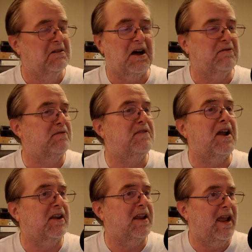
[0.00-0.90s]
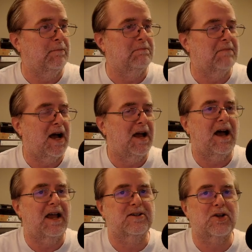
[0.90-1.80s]
Fair game.
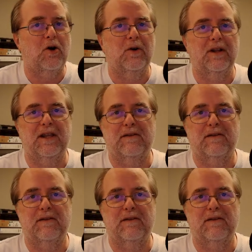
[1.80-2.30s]
I totally